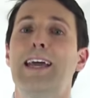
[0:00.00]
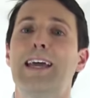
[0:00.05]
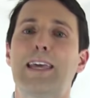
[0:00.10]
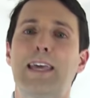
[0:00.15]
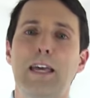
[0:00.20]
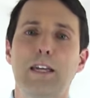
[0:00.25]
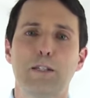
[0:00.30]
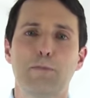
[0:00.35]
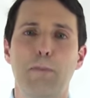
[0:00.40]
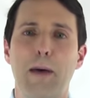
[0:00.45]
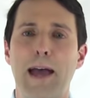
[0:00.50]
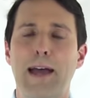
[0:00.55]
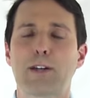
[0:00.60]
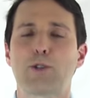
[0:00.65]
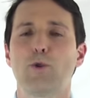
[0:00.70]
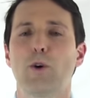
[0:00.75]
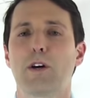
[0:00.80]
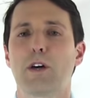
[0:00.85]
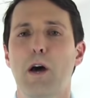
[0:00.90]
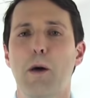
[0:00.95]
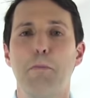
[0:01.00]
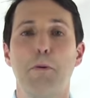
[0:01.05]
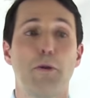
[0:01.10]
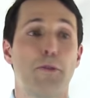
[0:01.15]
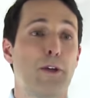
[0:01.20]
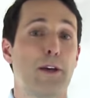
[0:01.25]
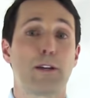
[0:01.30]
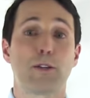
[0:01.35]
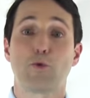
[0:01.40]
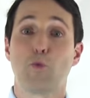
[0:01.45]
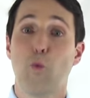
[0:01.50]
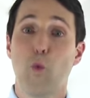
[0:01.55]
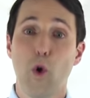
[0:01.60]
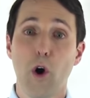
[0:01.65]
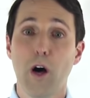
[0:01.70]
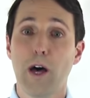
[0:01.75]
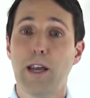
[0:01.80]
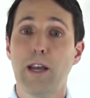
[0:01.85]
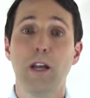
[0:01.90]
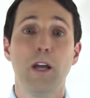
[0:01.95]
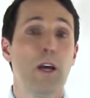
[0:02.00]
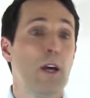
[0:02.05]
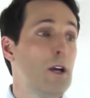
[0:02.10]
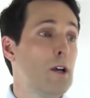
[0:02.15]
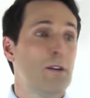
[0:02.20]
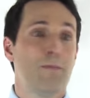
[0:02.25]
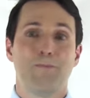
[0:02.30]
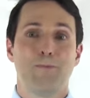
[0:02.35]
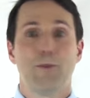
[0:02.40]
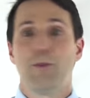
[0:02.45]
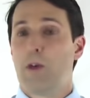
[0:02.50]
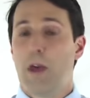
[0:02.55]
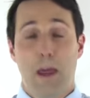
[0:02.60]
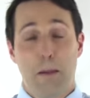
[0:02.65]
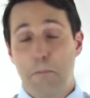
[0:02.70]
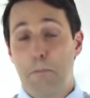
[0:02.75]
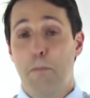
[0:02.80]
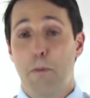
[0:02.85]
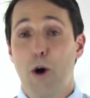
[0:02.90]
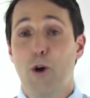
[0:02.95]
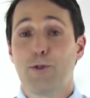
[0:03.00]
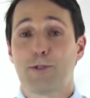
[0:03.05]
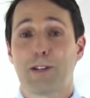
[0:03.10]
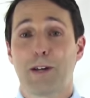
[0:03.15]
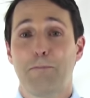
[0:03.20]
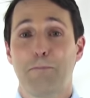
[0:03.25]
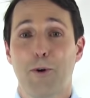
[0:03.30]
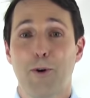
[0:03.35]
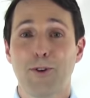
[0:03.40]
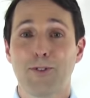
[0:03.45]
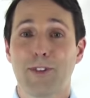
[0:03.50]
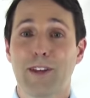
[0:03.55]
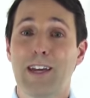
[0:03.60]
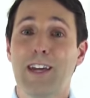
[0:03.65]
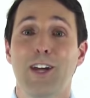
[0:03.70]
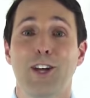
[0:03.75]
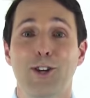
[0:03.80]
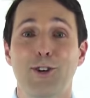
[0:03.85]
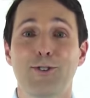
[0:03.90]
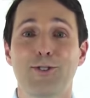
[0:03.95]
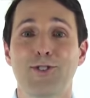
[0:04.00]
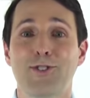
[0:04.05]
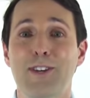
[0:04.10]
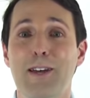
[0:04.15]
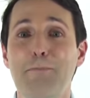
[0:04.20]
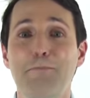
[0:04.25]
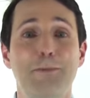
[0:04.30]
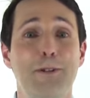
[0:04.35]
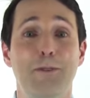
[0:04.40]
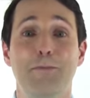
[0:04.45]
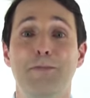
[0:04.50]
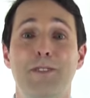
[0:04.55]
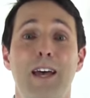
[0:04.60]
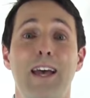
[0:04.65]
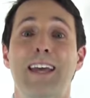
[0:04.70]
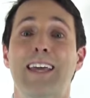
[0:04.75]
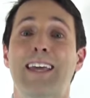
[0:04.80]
It gets back to a couple things. One, and most importantly, your symptoms.